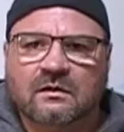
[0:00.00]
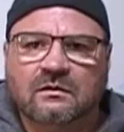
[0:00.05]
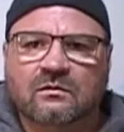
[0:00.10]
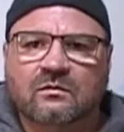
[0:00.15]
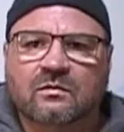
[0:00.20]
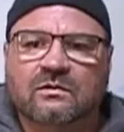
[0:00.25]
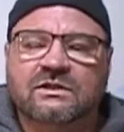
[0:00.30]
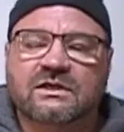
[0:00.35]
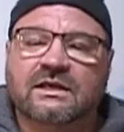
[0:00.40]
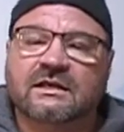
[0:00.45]

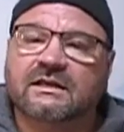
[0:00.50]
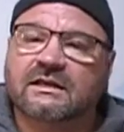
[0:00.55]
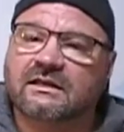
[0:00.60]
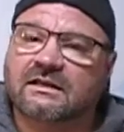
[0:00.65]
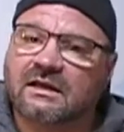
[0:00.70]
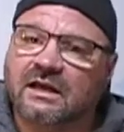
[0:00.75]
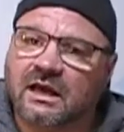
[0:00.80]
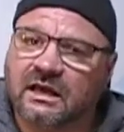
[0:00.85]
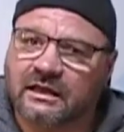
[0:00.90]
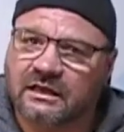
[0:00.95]
Which I
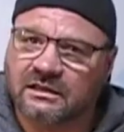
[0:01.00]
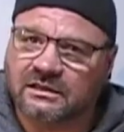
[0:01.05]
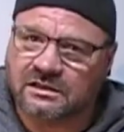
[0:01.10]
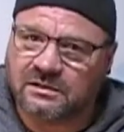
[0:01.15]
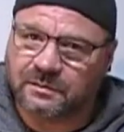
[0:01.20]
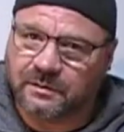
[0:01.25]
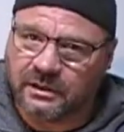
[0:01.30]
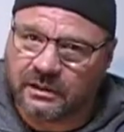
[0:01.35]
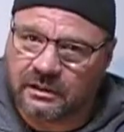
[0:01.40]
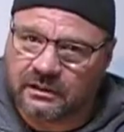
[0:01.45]
did not
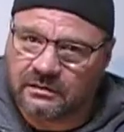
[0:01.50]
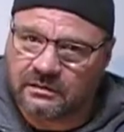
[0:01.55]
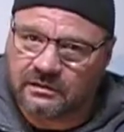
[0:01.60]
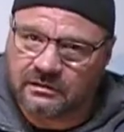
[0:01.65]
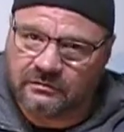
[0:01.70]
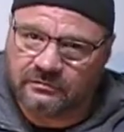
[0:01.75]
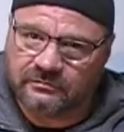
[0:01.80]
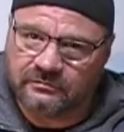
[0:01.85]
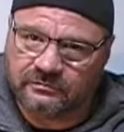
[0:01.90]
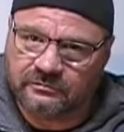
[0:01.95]
expect.
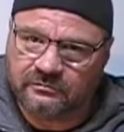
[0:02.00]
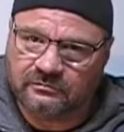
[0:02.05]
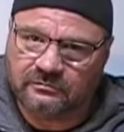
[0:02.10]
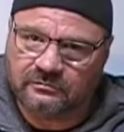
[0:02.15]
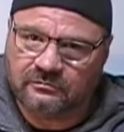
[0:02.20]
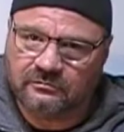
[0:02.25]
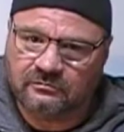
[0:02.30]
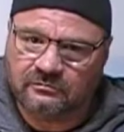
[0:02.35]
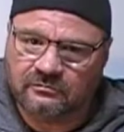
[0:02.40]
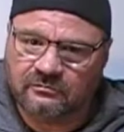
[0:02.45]

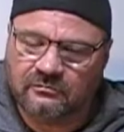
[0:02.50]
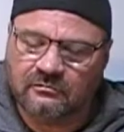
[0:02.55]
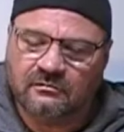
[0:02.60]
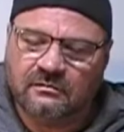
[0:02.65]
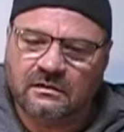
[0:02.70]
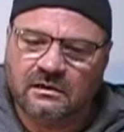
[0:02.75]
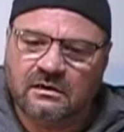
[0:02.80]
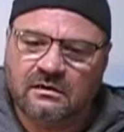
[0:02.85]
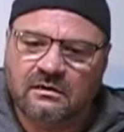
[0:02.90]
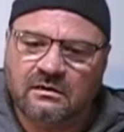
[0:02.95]

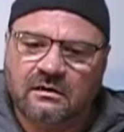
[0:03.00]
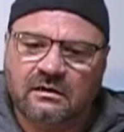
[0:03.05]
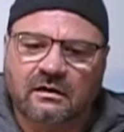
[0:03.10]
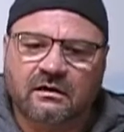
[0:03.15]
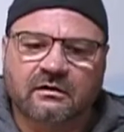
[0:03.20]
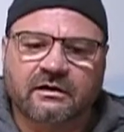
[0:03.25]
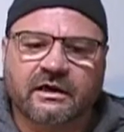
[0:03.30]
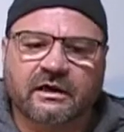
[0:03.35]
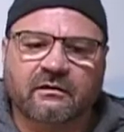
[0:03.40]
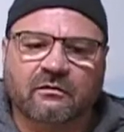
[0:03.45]

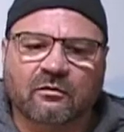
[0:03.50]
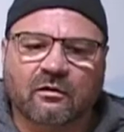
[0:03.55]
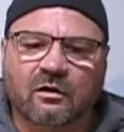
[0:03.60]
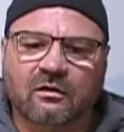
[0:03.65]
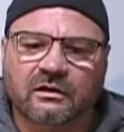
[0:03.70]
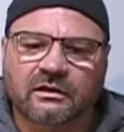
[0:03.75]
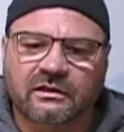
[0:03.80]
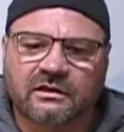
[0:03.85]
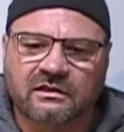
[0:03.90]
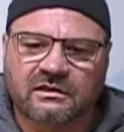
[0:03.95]
Okay,
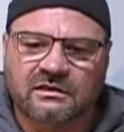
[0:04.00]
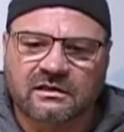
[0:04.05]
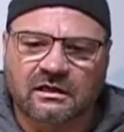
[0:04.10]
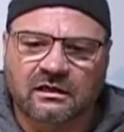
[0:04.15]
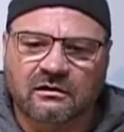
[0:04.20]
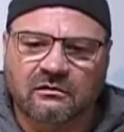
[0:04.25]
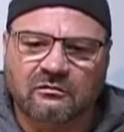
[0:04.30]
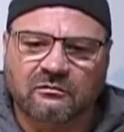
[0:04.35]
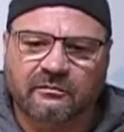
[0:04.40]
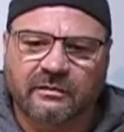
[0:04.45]
rolling the
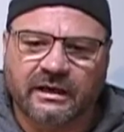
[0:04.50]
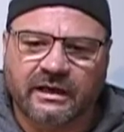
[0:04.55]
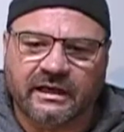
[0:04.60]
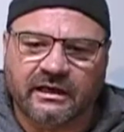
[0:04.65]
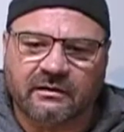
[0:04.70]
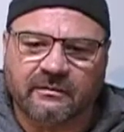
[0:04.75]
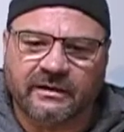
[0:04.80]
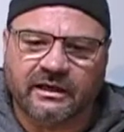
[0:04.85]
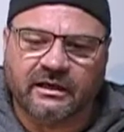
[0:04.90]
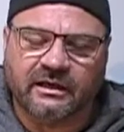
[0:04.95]
tone
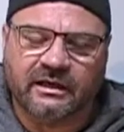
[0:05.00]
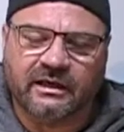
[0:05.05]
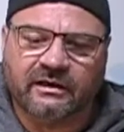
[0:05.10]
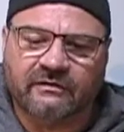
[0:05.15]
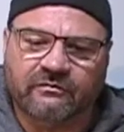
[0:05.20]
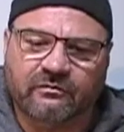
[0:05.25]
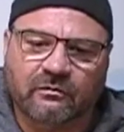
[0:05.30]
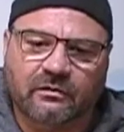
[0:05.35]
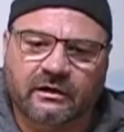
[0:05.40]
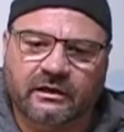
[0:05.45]
back about
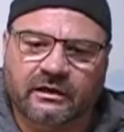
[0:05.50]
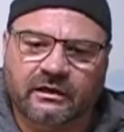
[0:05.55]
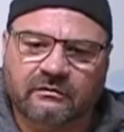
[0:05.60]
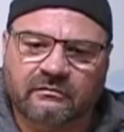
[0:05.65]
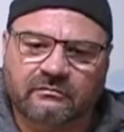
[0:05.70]
halfway.